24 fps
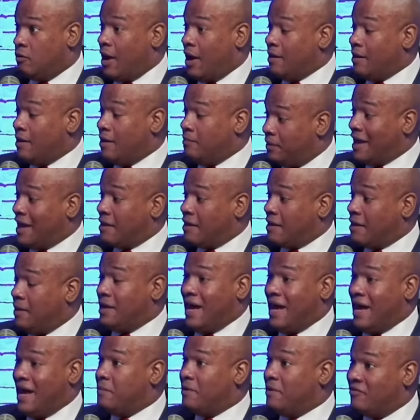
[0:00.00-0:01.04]
right? Black
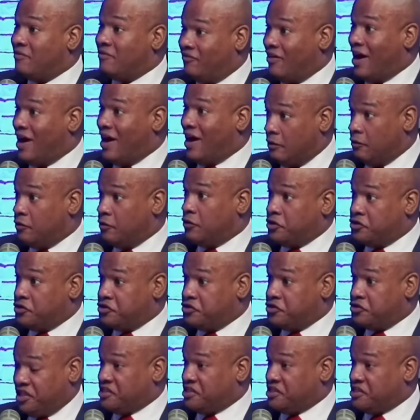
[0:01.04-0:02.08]
men have been fighting the
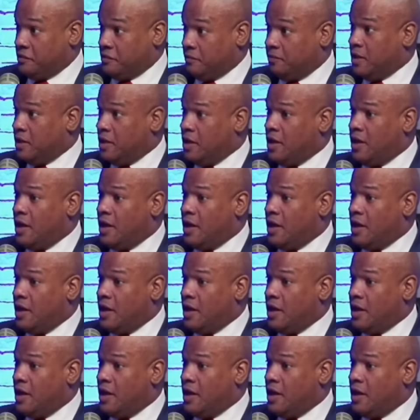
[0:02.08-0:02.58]
system.